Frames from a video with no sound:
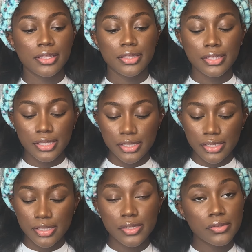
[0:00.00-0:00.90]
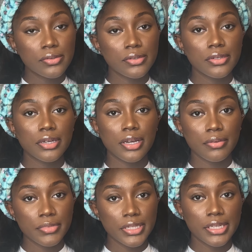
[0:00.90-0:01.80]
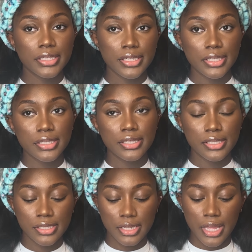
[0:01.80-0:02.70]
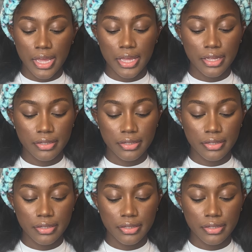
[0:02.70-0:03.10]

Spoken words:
These two combinations, like,